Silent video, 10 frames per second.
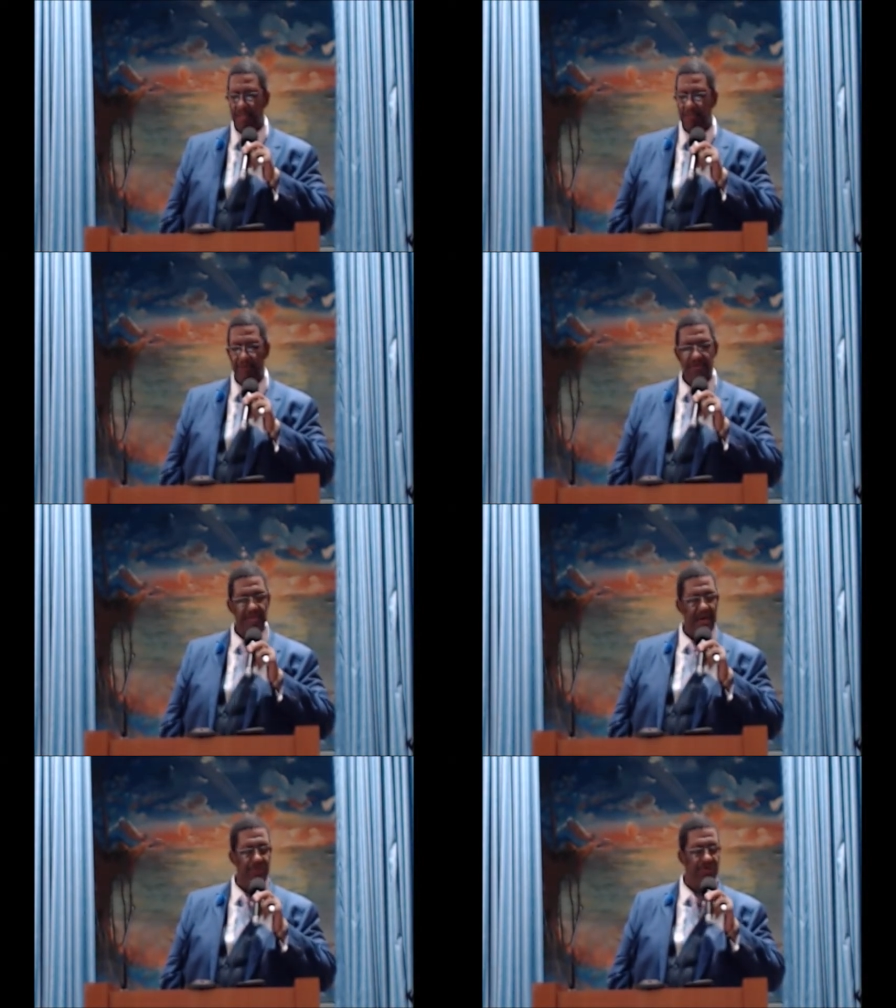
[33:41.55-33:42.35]
First
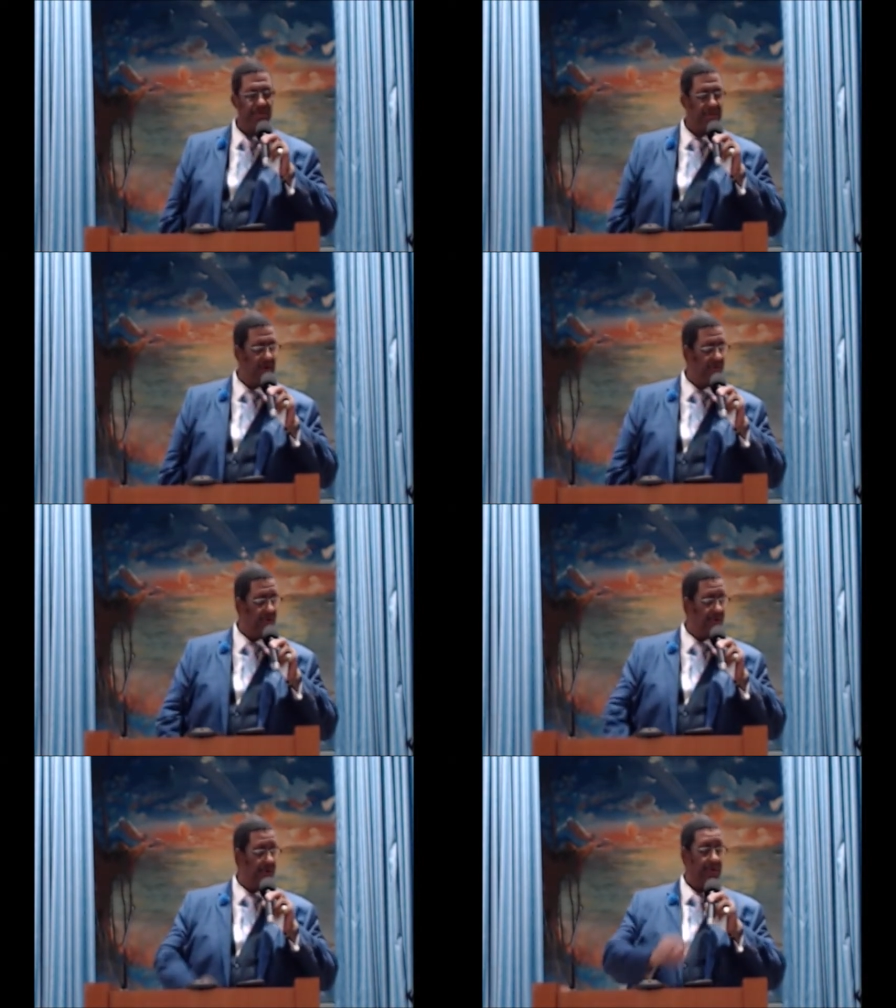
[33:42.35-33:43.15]
time you see that
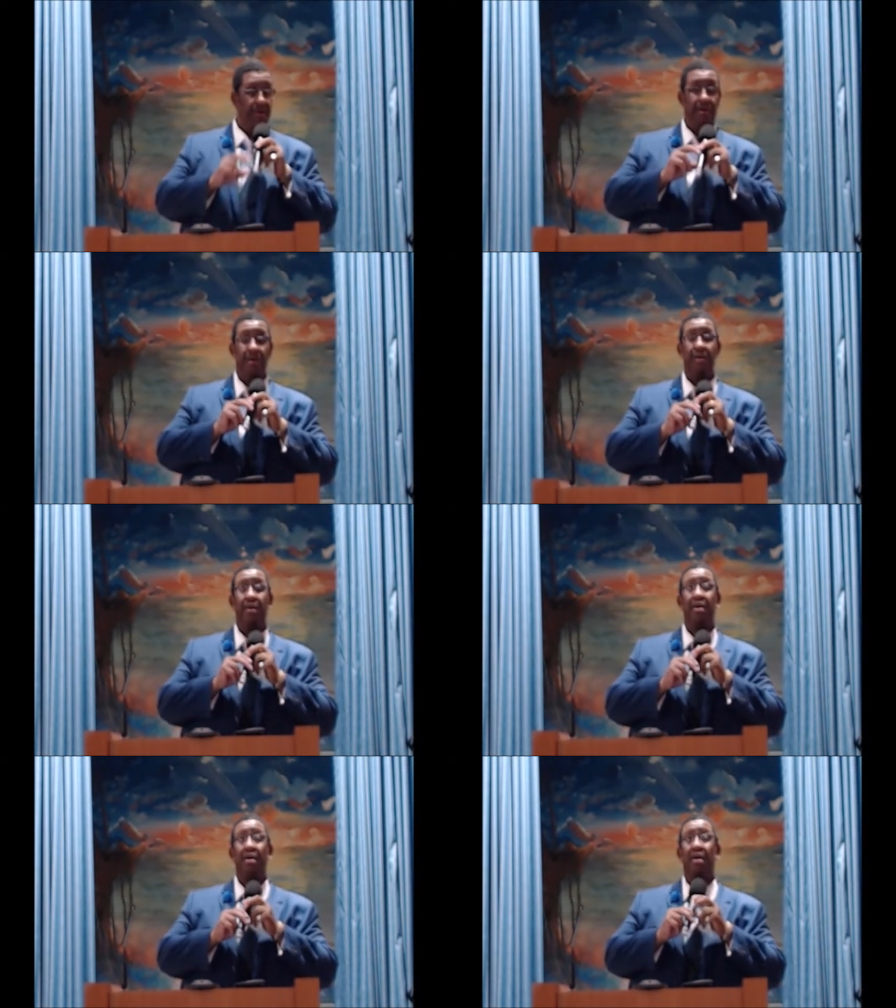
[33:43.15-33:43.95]
word,
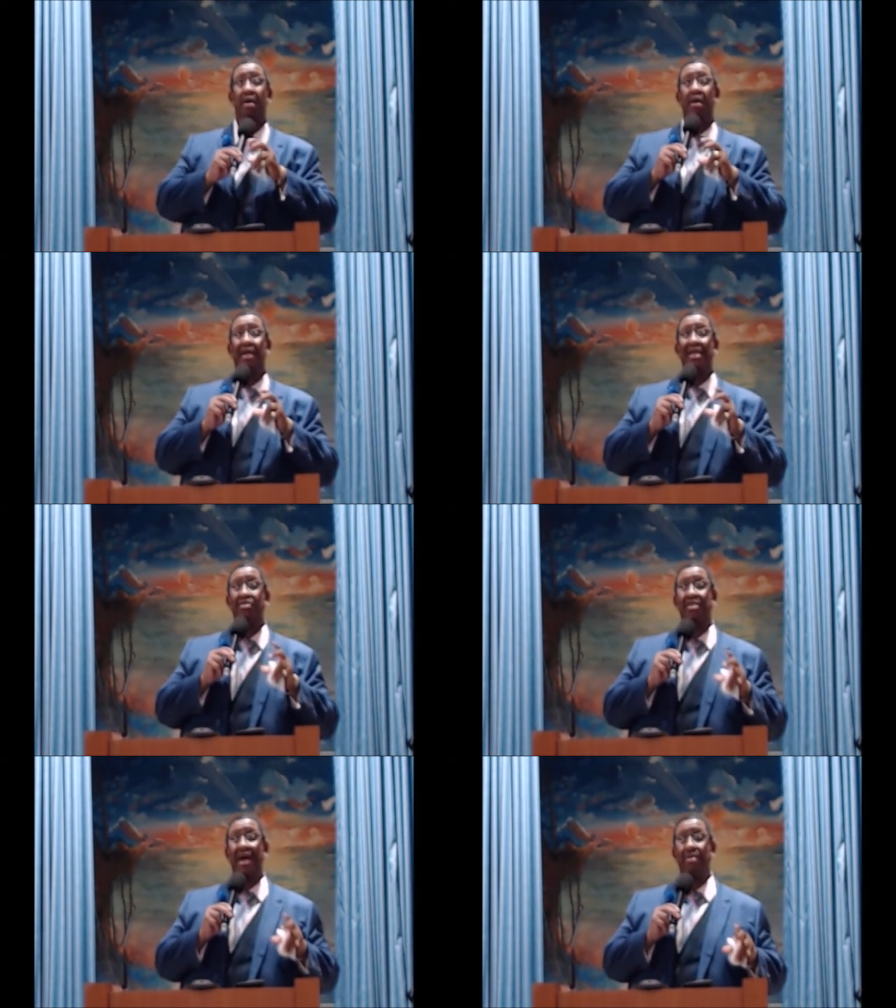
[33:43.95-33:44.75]
he
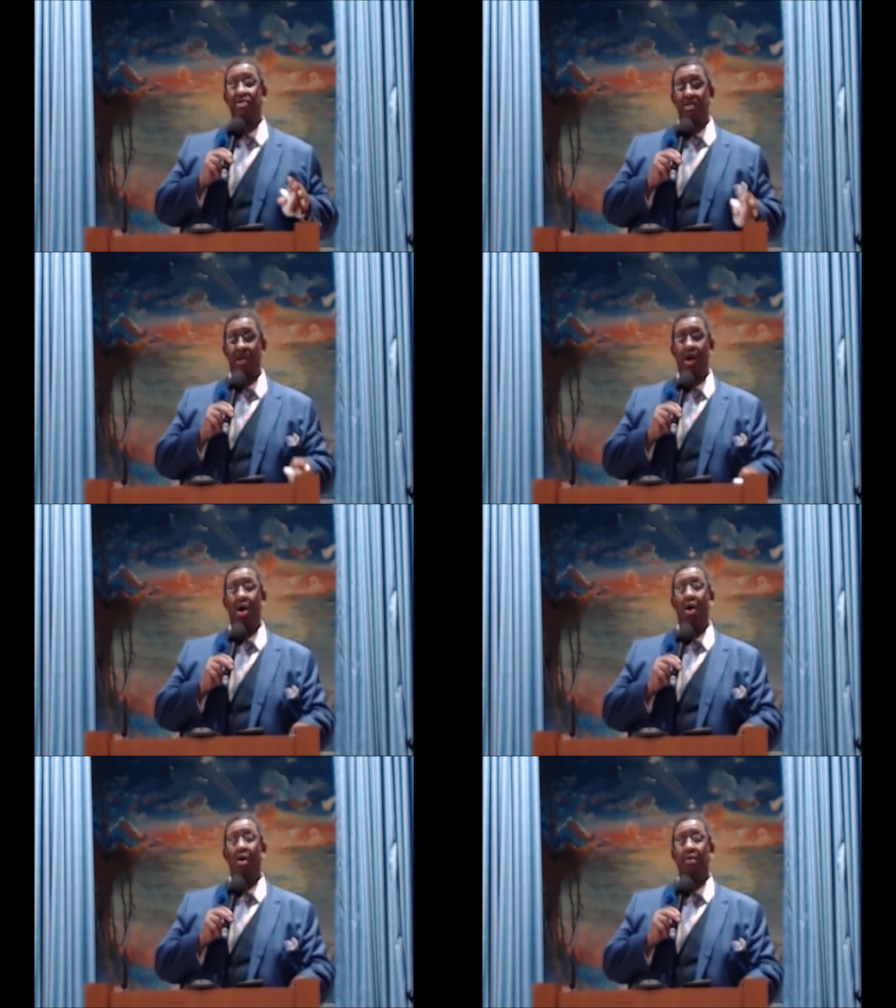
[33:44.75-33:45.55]
establishes
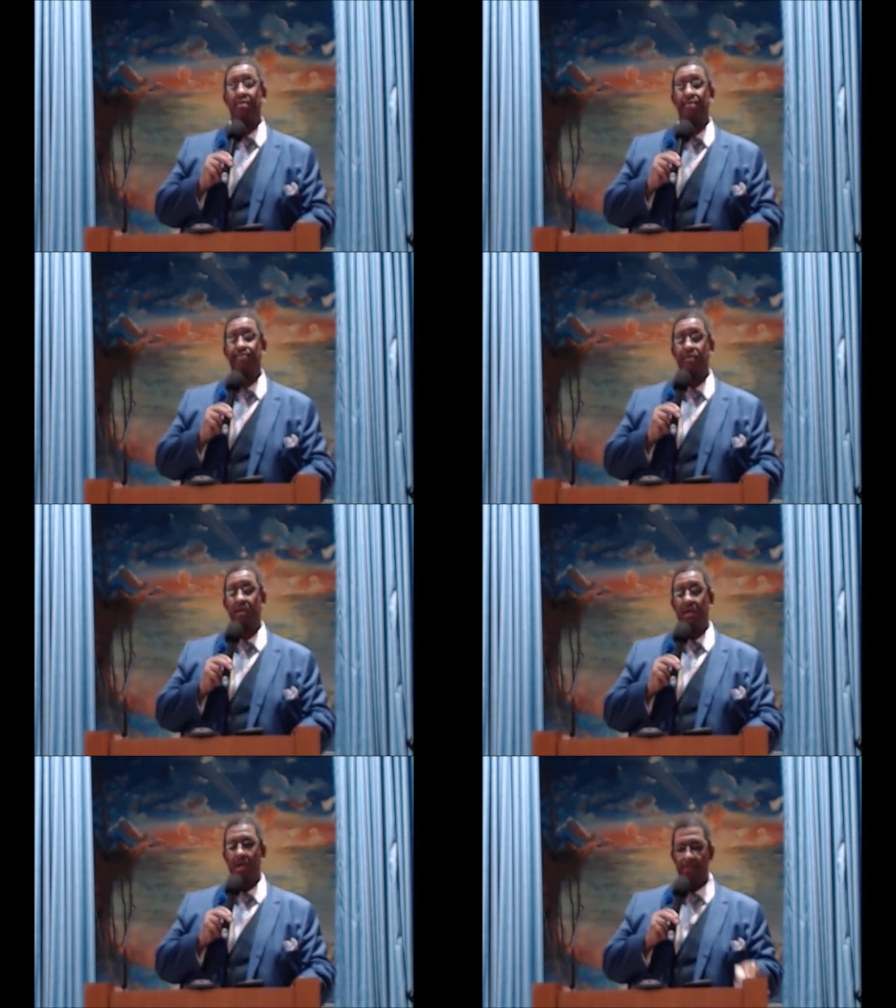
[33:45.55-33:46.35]
law
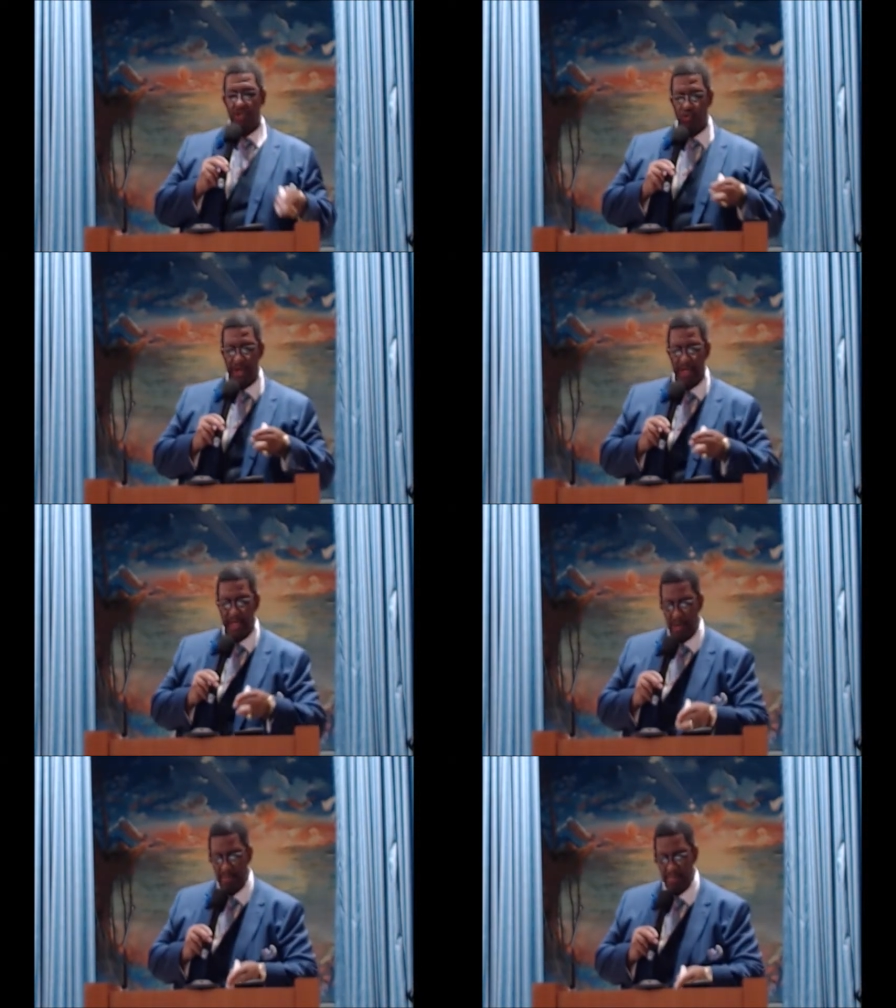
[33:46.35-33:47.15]
between
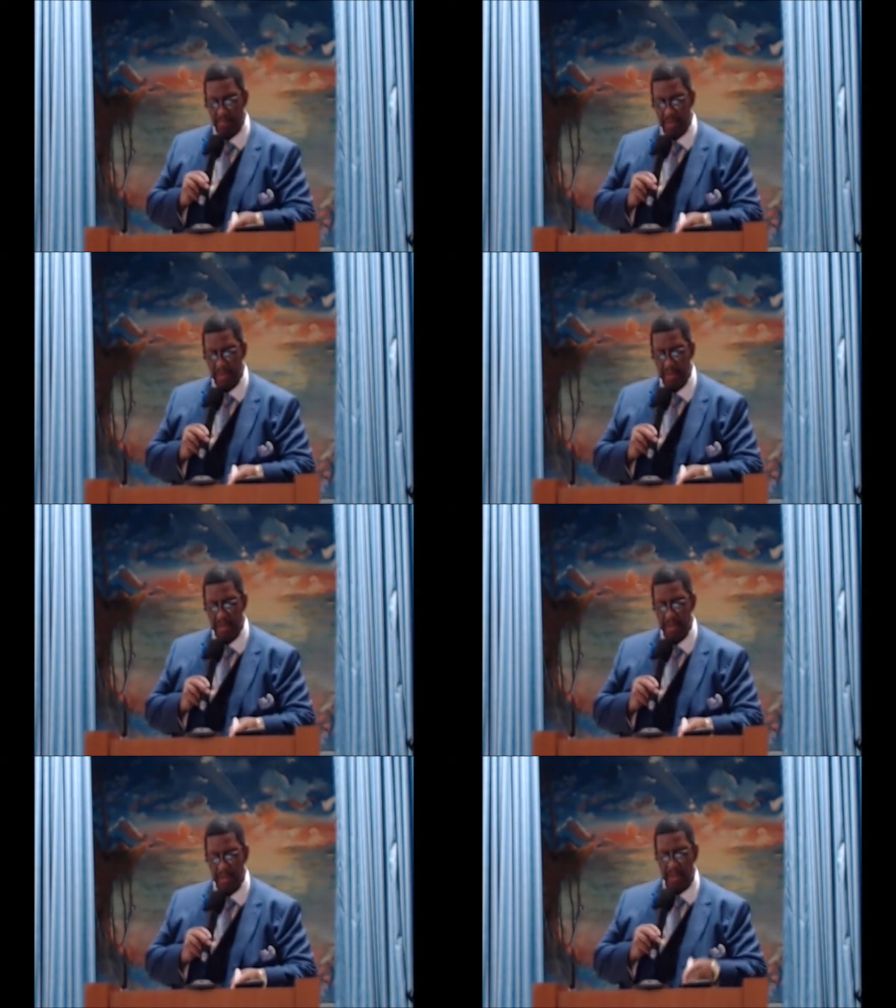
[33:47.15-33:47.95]
him
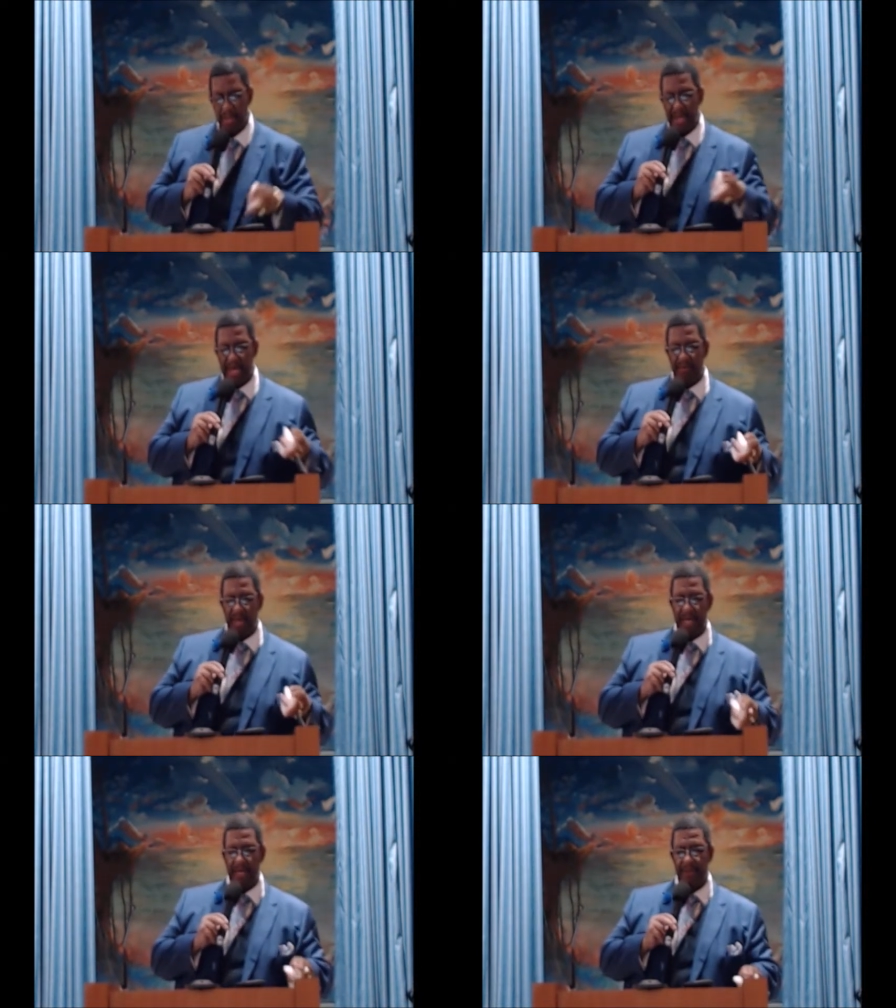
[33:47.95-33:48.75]
and
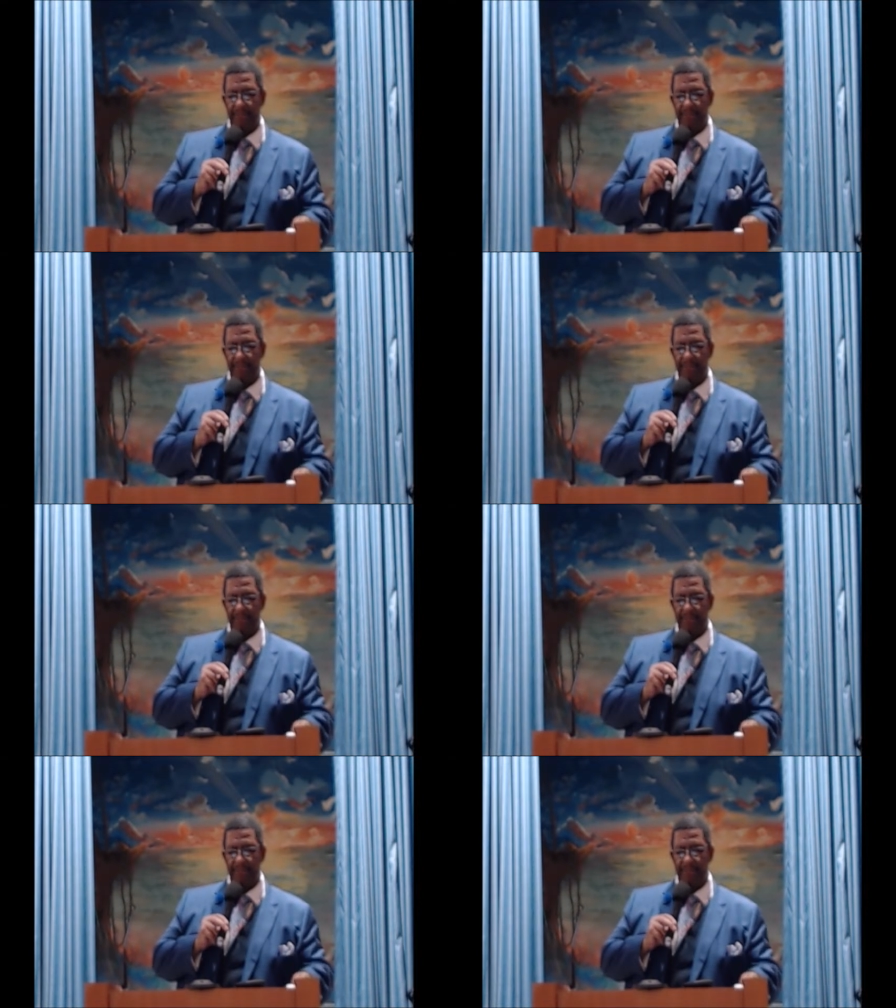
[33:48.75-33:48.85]
man.